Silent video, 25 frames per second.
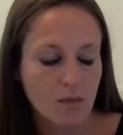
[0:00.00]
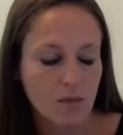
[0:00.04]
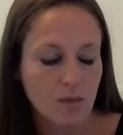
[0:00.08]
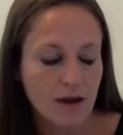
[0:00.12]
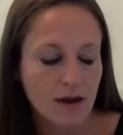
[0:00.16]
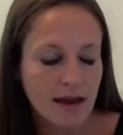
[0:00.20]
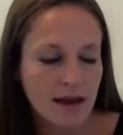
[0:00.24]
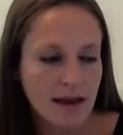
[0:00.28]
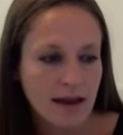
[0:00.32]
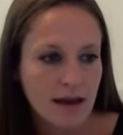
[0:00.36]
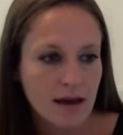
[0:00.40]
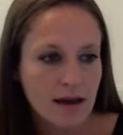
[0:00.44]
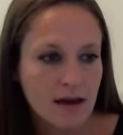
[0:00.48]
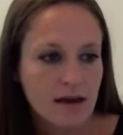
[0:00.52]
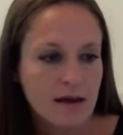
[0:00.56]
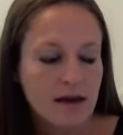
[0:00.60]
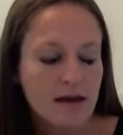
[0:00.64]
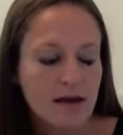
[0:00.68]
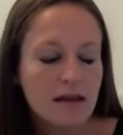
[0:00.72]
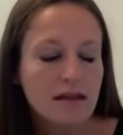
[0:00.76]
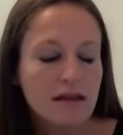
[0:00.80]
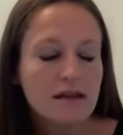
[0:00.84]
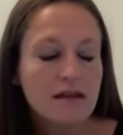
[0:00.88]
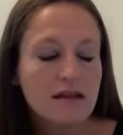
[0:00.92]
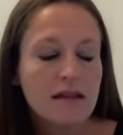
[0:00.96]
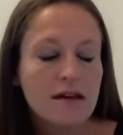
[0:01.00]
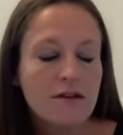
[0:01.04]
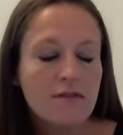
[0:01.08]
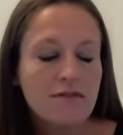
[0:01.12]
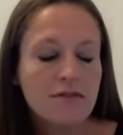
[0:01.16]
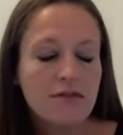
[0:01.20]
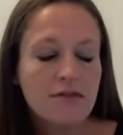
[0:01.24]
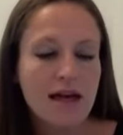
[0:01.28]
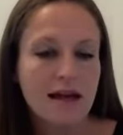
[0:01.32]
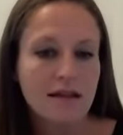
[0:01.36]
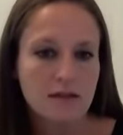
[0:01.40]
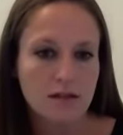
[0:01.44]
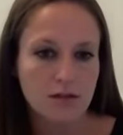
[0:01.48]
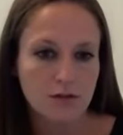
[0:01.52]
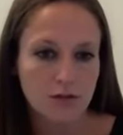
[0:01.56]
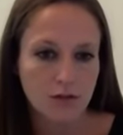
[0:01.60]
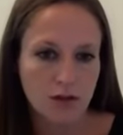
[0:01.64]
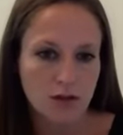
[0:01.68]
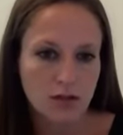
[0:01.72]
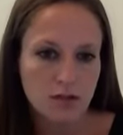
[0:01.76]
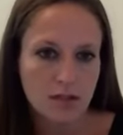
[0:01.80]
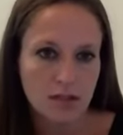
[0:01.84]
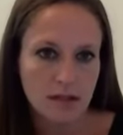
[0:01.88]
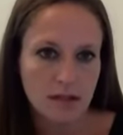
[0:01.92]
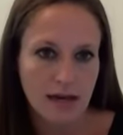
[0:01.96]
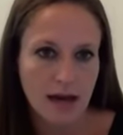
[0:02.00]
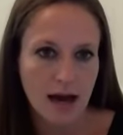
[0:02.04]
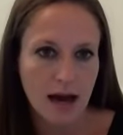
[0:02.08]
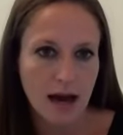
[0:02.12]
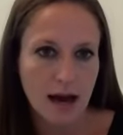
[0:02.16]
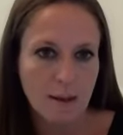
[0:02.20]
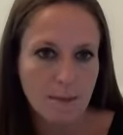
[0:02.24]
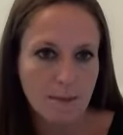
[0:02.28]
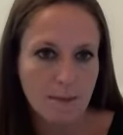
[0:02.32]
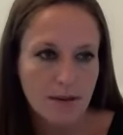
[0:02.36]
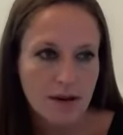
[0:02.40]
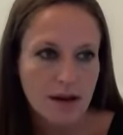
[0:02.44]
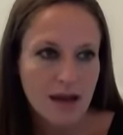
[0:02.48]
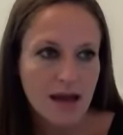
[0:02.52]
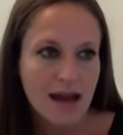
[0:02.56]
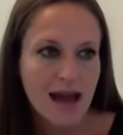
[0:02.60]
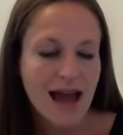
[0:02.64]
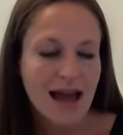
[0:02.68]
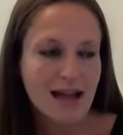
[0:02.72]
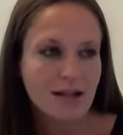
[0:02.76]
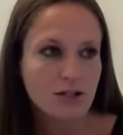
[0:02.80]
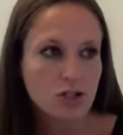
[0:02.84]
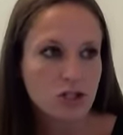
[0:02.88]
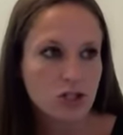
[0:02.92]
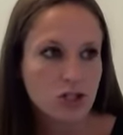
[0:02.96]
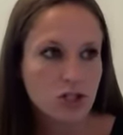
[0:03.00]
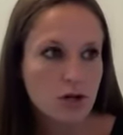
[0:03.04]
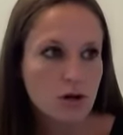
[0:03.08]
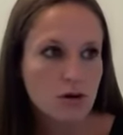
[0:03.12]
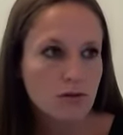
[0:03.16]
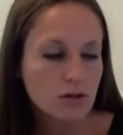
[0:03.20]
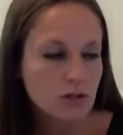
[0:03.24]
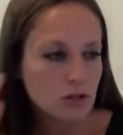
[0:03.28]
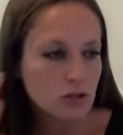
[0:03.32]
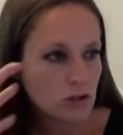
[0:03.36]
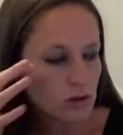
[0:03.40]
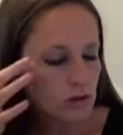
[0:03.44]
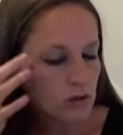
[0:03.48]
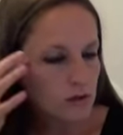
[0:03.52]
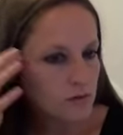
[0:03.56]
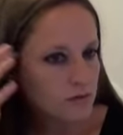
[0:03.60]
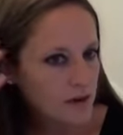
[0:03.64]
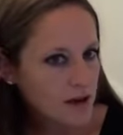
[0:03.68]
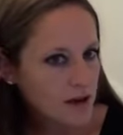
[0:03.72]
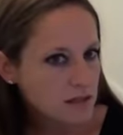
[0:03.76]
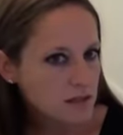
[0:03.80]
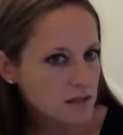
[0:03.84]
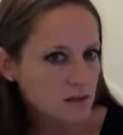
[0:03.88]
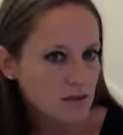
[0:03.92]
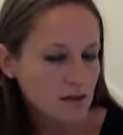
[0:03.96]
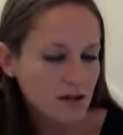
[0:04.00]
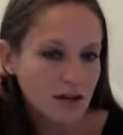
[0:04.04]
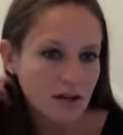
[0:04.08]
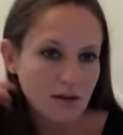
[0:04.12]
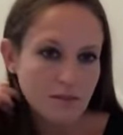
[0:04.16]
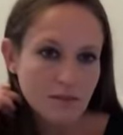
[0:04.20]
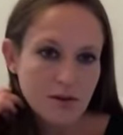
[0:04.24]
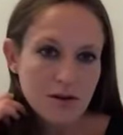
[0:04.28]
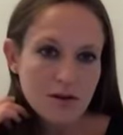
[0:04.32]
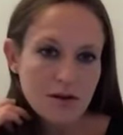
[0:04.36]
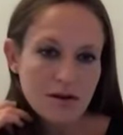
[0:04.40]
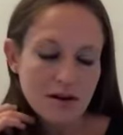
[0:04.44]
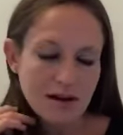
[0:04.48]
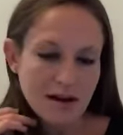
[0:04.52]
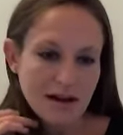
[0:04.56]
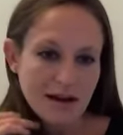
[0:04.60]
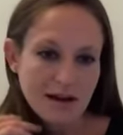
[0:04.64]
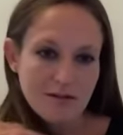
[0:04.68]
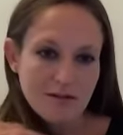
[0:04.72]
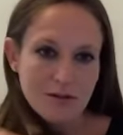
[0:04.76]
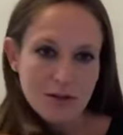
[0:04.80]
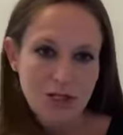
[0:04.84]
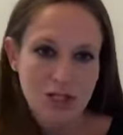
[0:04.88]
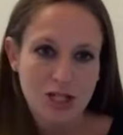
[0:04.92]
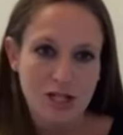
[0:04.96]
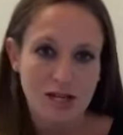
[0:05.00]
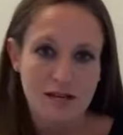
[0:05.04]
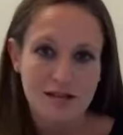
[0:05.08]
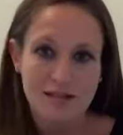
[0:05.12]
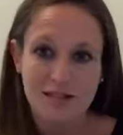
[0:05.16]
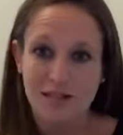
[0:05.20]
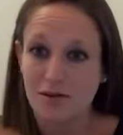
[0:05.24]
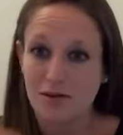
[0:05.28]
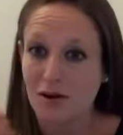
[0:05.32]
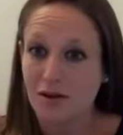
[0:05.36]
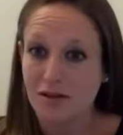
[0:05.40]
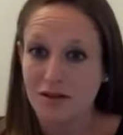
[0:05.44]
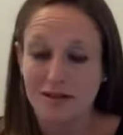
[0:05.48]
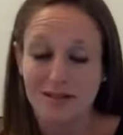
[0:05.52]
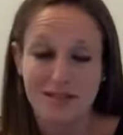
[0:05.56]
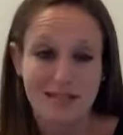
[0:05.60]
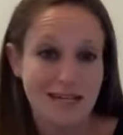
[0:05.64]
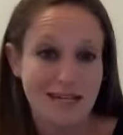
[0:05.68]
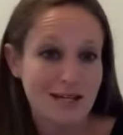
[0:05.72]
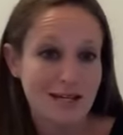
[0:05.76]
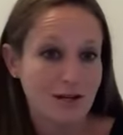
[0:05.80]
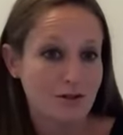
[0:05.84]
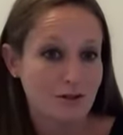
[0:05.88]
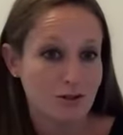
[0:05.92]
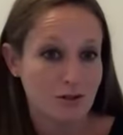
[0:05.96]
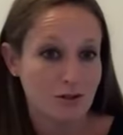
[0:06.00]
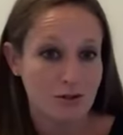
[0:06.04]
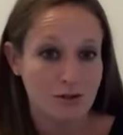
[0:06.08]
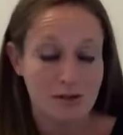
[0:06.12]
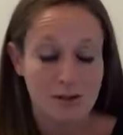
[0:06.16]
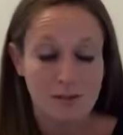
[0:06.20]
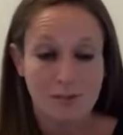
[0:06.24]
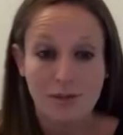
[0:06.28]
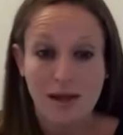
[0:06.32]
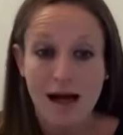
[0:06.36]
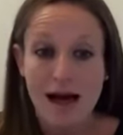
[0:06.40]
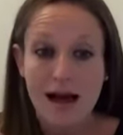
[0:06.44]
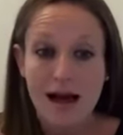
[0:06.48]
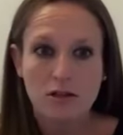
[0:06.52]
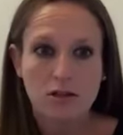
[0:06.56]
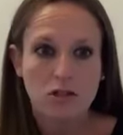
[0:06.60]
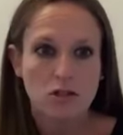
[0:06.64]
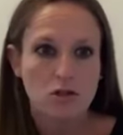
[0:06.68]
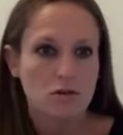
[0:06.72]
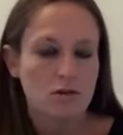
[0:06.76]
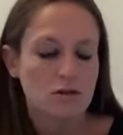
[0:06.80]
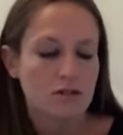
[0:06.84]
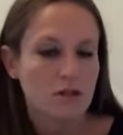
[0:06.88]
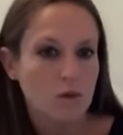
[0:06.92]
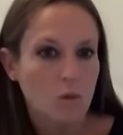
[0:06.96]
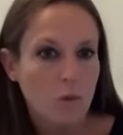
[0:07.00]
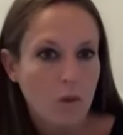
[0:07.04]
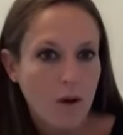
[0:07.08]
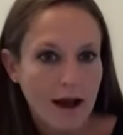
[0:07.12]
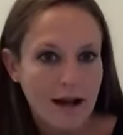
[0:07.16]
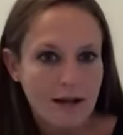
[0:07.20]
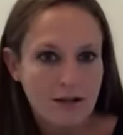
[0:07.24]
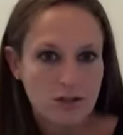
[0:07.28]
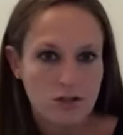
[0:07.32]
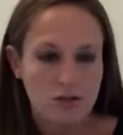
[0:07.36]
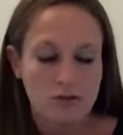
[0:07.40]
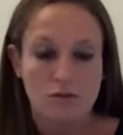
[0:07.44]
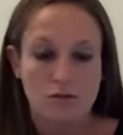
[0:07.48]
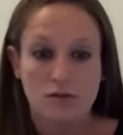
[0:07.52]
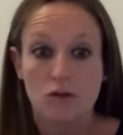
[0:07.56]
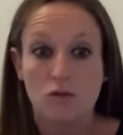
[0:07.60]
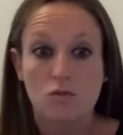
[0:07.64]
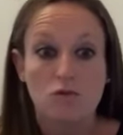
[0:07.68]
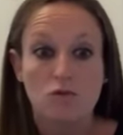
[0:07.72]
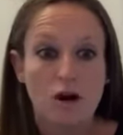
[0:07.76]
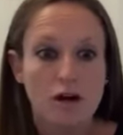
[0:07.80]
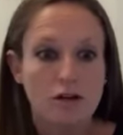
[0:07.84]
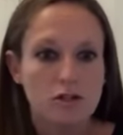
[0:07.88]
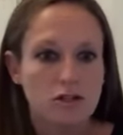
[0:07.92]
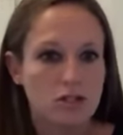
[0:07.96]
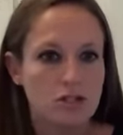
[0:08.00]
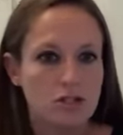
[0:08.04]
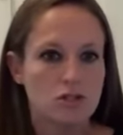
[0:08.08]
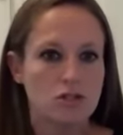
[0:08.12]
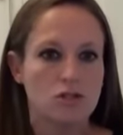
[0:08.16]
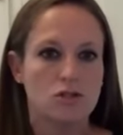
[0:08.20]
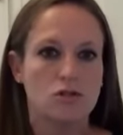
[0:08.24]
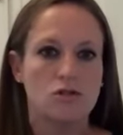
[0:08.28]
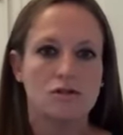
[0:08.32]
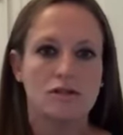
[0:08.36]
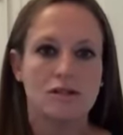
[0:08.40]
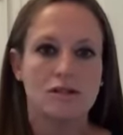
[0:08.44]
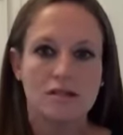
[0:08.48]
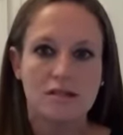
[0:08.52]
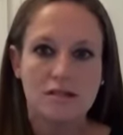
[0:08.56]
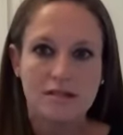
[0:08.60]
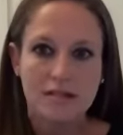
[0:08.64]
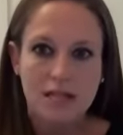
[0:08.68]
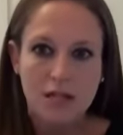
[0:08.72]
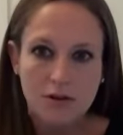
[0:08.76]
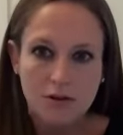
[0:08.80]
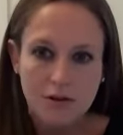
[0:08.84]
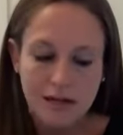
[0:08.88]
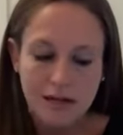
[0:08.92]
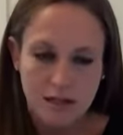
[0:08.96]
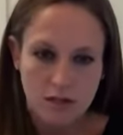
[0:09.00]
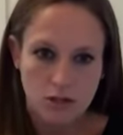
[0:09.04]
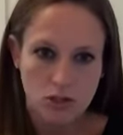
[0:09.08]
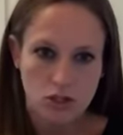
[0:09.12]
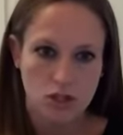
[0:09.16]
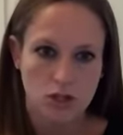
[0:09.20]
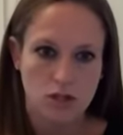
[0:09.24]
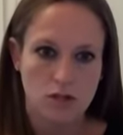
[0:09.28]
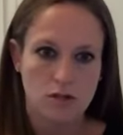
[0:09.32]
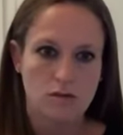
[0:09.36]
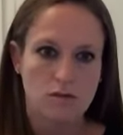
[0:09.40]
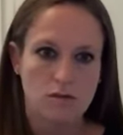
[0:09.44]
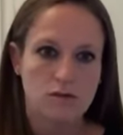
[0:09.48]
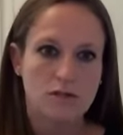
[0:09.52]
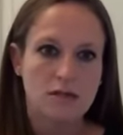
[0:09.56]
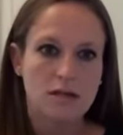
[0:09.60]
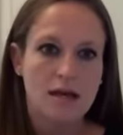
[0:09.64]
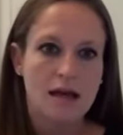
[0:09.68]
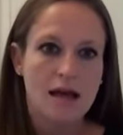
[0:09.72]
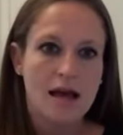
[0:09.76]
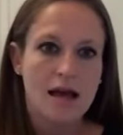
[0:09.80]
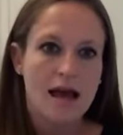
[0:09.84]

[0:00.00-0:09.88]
we lift that diversity up and show the true face of the community, which is there are Latino Jews and Black Jews and White Jews and Russian Jews and Syrian Jews.